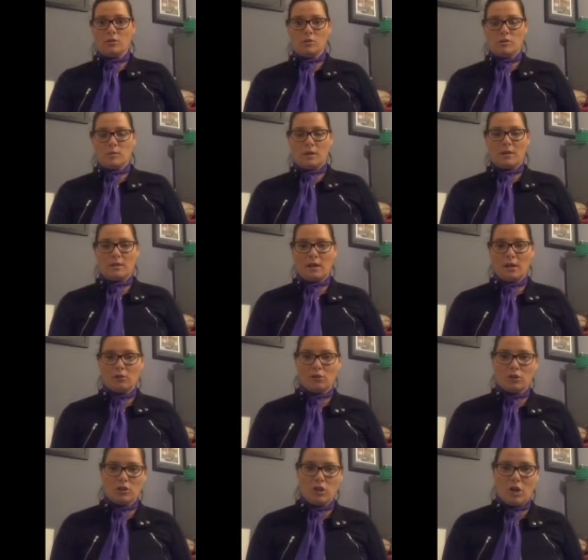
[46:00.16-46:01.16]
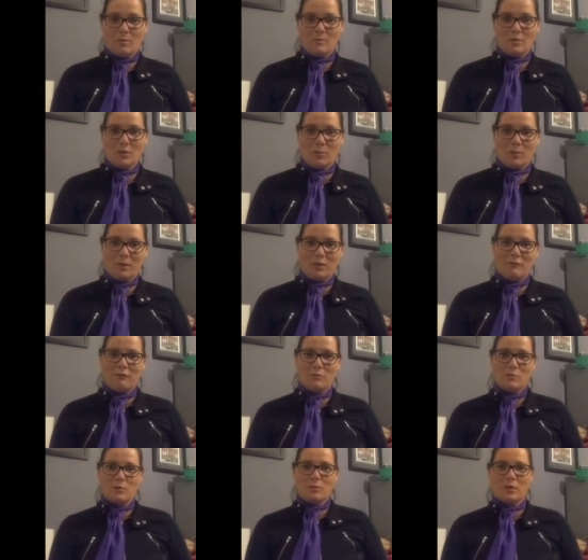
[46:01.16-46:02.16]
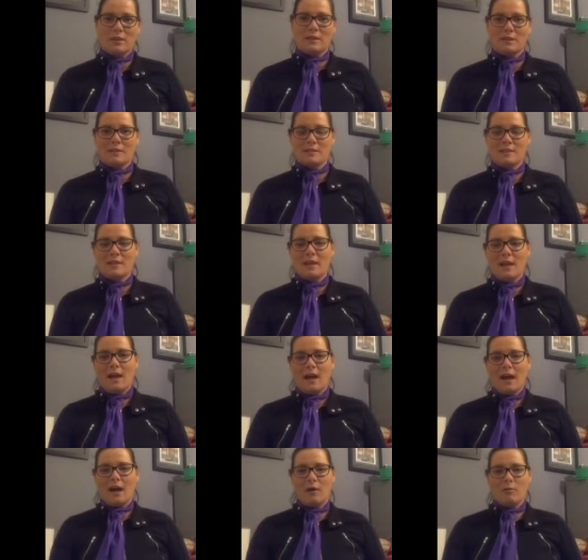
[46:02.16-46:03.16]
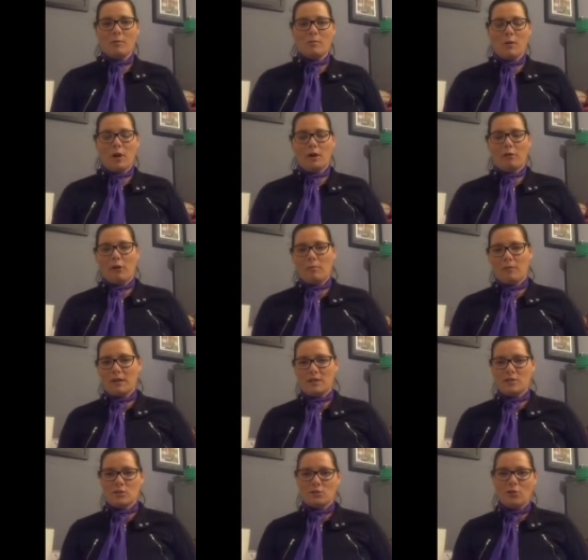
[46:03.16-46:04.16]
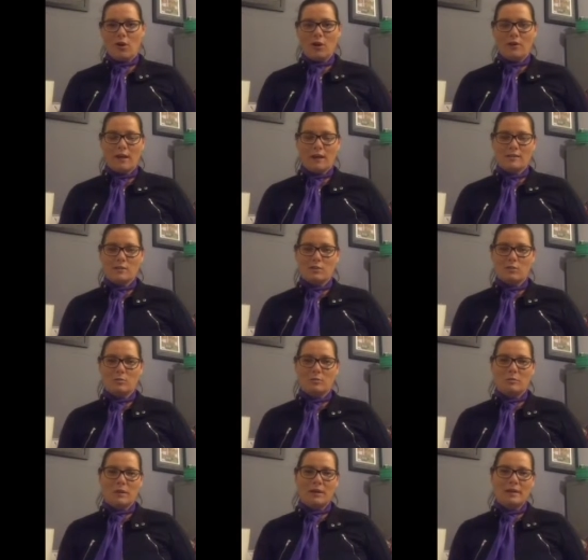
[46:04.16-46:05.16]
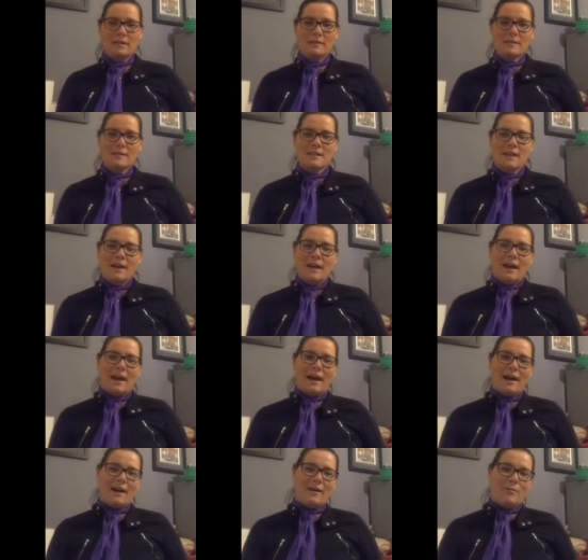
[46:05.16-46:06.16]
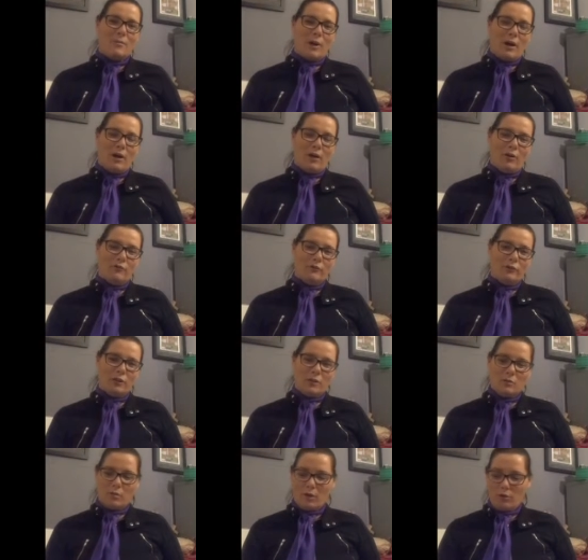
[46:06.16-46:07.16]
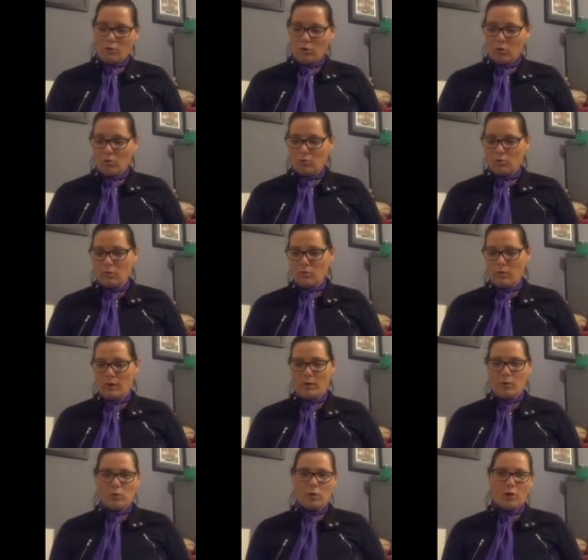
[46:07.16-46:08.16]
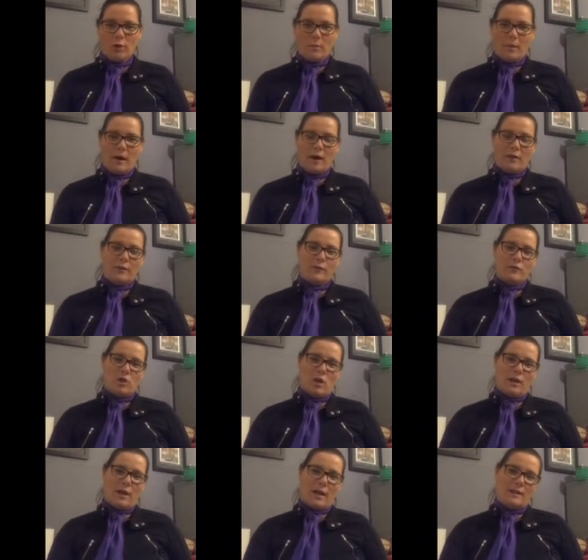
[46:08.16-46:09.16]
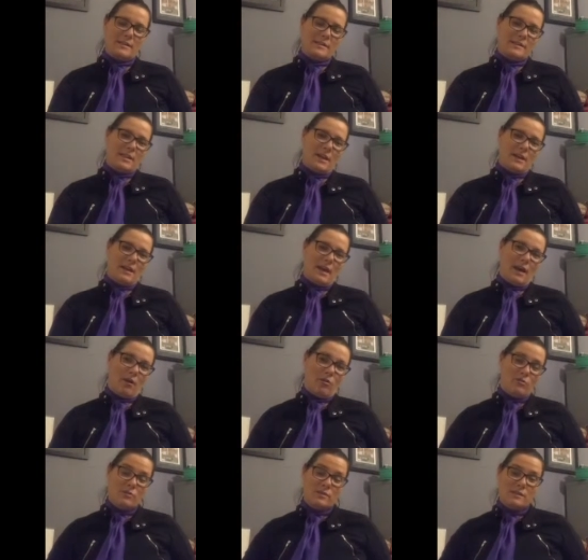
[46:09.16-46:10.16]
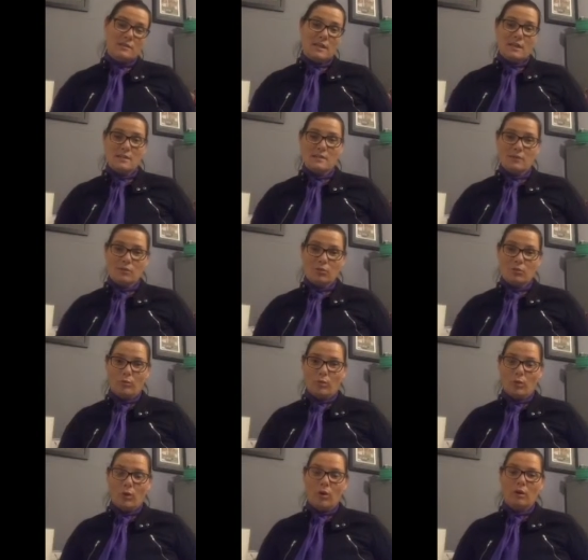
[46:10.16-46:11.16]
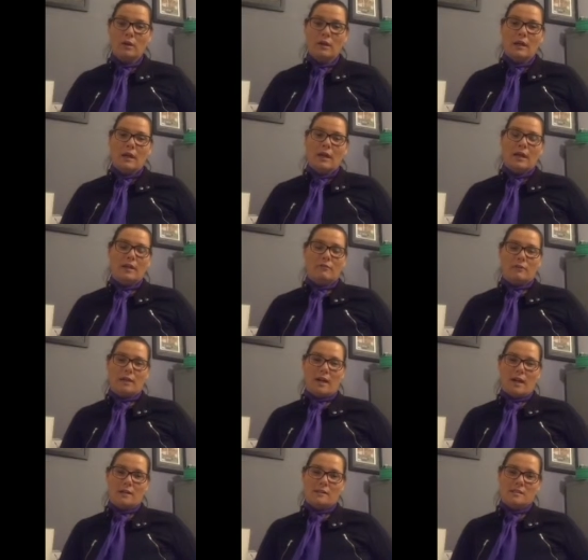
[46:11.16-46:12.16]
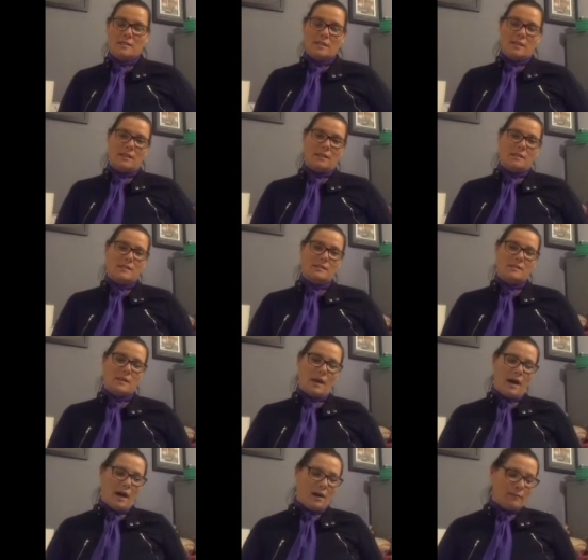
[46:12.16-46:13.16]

We do spend a lot of time stopping them from doing things. We micromanage a lot as human beings, but hopefully we're all on the path of trying to understand our horse's needs a little more in regards to his